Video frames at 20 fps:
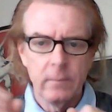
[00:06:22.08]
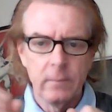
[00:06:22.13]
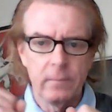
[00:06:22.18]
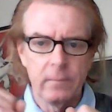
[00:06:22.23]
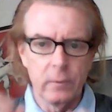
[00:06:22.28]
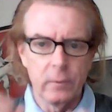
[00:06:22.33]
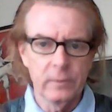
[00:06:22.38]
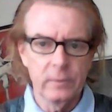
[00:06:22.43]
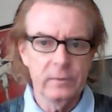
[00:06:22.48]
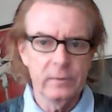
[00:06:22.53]

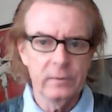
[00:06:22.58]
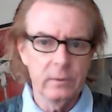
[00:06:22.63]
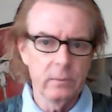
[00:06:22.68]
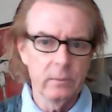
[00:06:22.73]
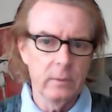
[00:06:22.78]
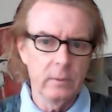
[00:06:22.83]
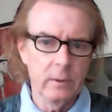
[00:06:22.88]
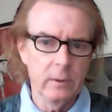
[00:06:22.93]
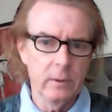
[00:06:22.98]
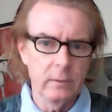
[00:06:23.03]
forcing the
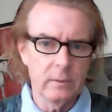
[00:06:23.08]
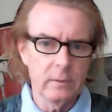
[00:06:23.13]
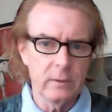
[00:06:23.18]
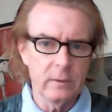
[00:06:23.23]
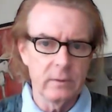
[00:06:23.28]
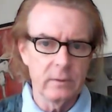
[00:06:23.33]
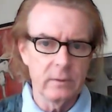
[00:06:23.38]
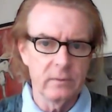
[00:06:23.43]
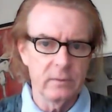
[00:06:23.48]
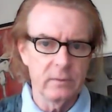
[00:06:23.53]
reader to
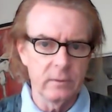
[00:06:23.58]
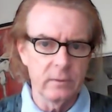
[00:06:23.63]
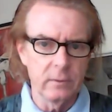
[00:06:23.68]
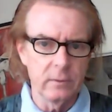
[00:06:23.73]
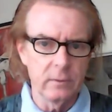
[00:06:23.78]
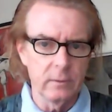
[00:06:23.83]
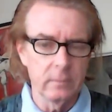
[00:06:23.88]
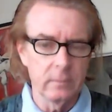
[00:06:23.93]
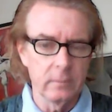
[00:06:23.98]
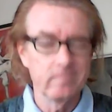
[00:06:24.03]

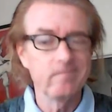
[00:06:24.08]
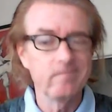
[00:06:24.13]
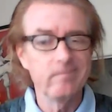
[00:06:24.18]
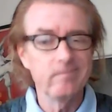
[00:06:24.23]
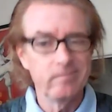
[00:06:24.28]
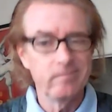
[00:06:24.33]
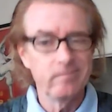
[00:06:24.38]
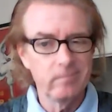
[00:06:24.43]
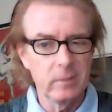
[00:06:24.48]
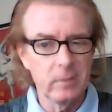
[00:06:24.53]
consider
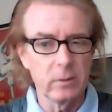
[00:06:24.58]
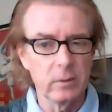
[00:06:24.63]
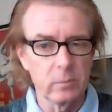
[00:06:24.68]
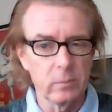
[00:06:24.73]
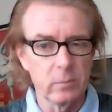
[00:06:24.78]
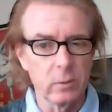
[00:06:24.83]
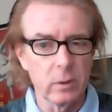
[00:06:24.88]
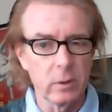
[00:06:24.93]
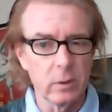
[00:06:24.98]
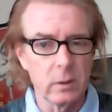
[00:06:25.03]
there's
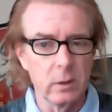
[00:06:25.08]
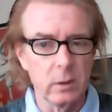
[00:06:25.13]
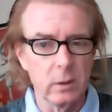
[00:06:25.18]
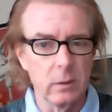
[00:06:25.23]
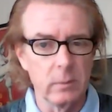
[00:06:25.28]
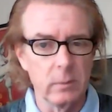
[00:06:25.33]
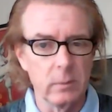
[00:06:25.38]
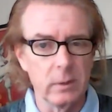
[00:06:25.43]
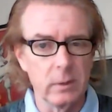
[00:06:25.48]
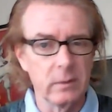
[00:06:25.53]
more to
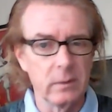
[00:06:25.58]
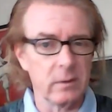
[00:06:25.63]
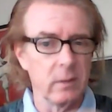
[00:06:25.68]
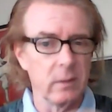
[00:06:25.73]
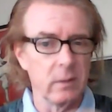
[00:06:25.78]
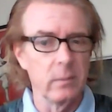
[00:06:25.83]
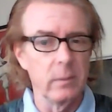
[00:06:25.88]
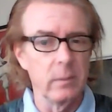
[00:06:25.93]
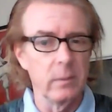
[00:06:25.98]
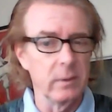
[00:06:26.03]
come, and it's
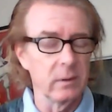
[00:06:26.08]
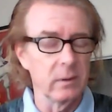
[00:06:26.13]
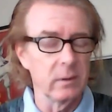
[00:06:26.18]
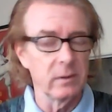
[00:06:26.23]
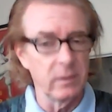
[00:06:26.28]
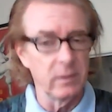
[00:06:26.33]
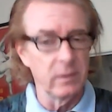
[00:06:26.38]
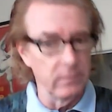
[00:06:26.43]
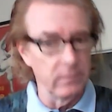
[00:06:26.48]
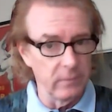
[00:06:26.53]
not maybe in the
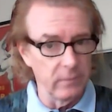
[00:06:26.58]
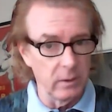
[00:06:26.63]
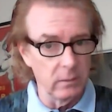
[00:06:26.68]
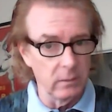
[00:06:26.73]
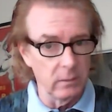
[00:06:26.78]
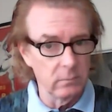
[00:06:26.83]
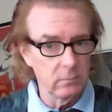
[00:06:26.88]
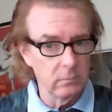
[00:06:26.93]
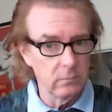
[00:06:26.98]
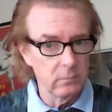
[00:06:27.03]
same vein.
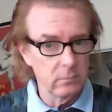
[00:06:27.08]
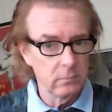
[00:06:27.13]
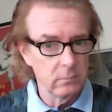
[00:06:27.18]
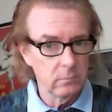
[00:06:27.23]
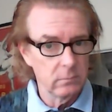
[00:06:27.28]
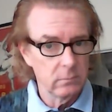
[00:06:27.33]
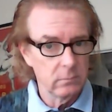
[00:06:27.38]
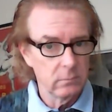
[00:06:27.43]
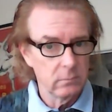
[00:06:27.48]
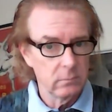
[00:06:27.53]

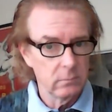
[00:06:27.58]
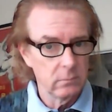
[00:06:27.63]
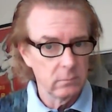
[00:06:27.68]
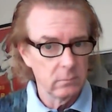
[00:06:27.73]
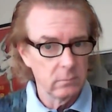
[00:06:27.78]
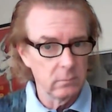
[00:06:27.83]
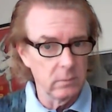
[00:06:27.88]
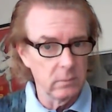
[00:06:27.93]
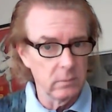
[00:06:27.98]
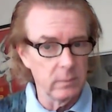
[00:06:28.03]

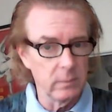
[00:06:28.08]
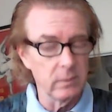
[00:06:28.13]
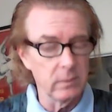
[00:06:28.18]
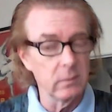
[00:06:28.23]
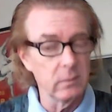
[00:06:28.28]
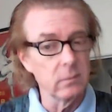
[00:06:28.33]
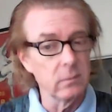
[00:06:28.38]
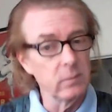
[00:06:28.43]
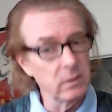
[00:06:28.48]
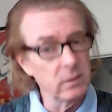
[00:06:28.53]
Maybe a
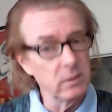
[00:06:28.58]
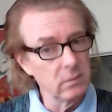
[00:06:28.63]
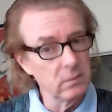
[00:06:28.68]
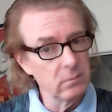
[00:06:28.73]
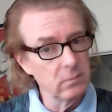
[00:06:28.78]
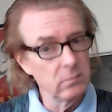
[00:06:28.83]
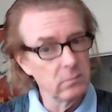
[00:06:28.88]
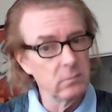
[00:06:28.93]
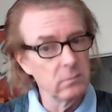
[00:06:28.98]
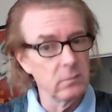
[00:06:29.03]
little bit,
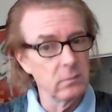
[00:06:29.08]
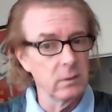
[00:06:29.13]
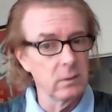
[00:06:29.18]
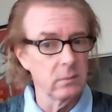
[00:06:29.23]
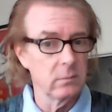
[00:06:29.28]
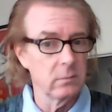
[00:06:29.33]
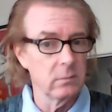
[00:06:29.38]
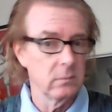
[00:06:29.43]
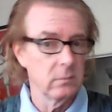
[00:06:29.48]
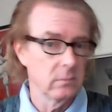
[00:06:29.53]

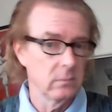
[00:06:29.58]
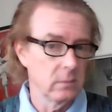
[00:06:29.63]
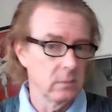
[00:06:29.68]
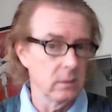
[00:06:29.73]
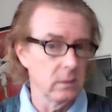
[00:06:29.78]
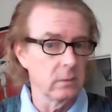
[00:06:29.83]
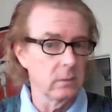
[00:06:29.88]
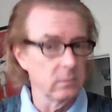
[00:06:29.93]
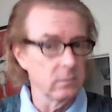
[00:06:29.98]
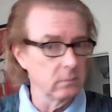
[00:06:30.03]

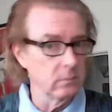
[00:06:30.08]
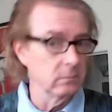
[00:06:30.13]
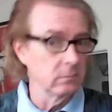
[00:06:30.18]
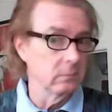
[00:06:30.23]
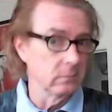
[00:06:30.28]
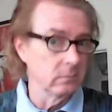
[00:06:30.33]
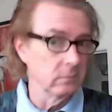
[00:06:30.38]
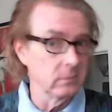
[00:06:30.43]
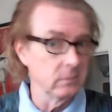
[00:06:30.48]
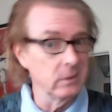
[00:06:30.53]
kind of,
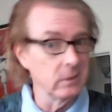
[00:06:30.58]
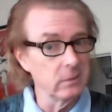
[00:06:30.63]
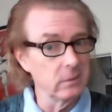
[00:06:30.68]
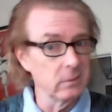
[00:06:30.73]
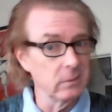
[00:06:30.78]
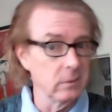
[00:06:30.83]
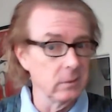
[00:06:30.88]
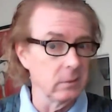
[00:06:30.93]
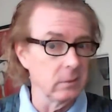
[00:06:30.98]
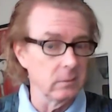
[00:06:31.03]
I
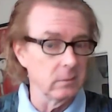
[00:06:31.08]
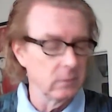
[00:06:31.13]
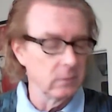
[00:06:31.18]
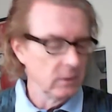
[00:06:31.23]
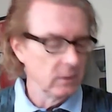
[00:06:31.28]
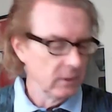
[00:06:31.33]
don't know.